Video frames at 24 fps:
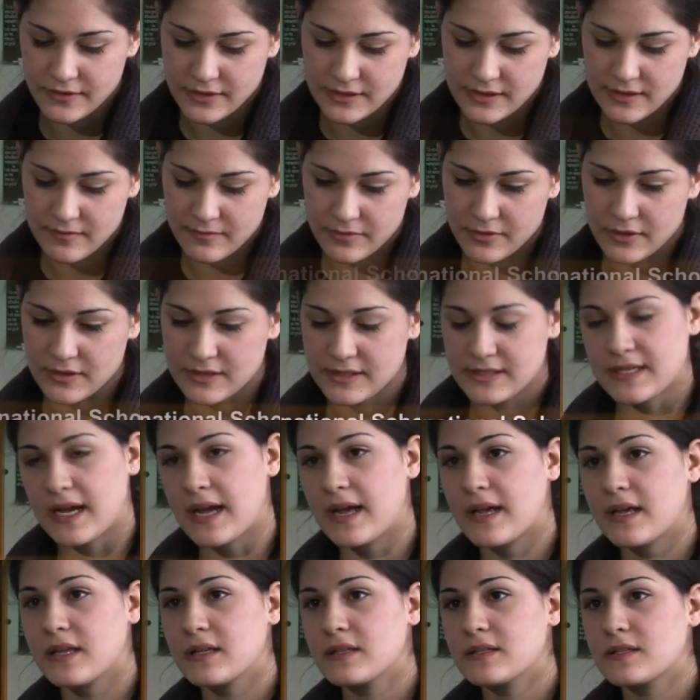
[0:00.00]
For example, in
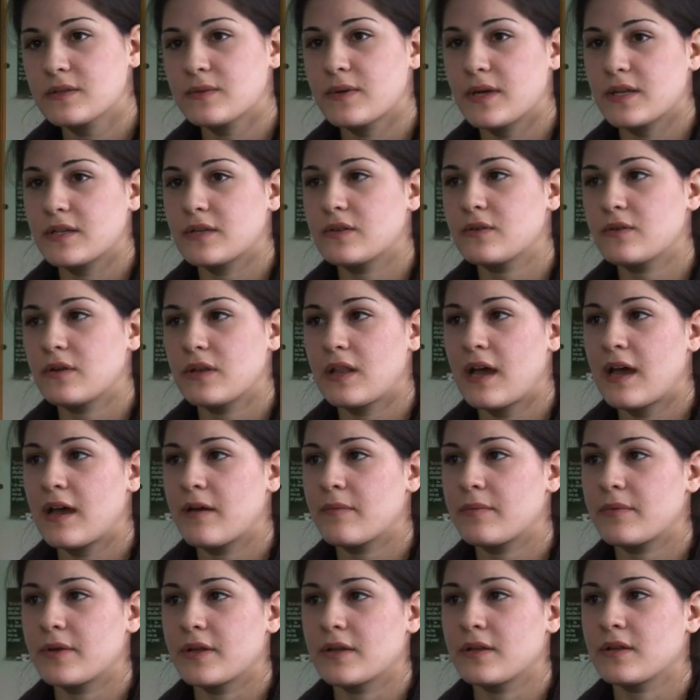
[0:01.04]
science, we had to do a
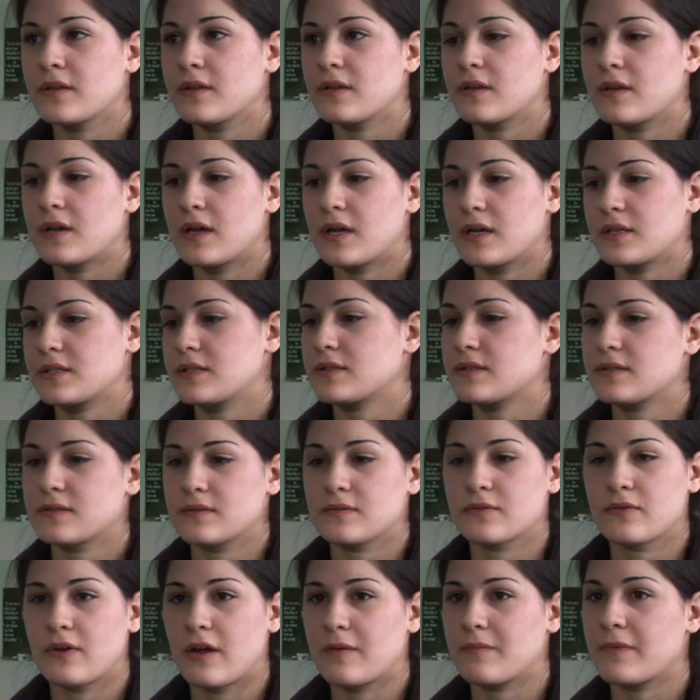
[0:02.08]
lab and I
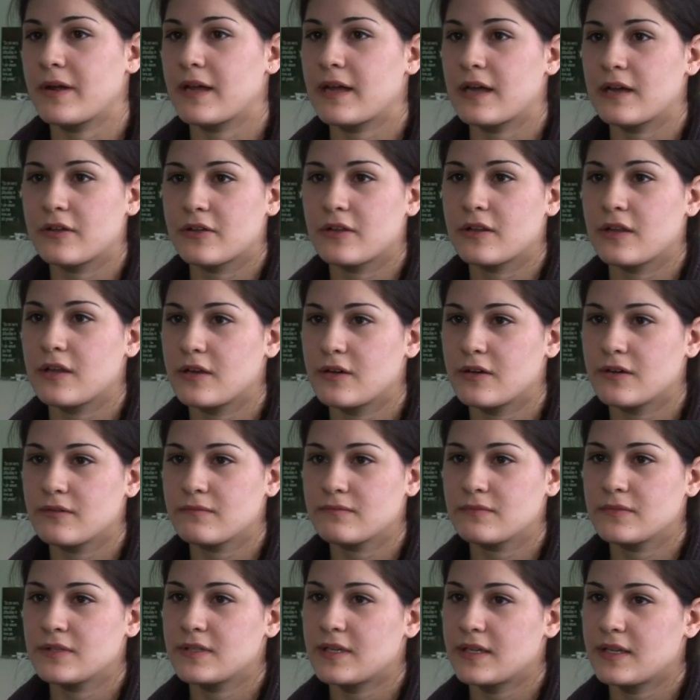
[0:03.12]
just grabbed my calculator,
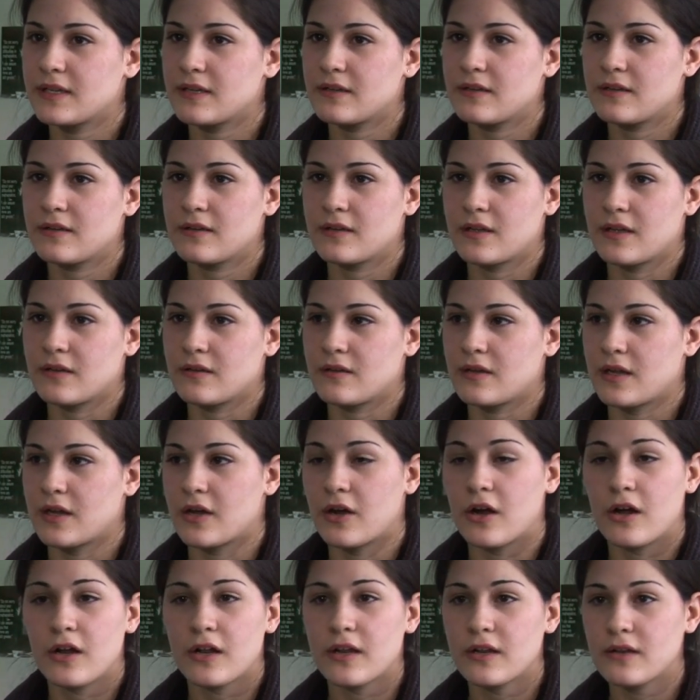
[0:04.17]
did it, and I
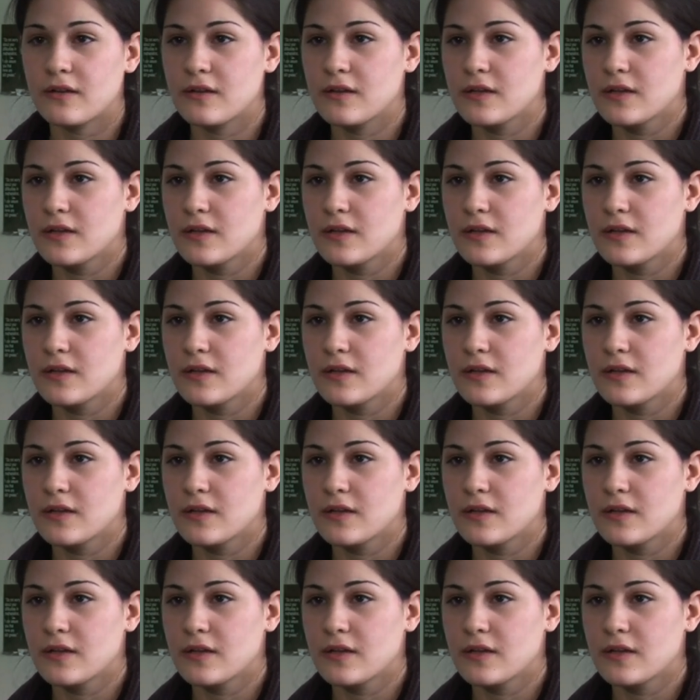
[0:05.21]
got it.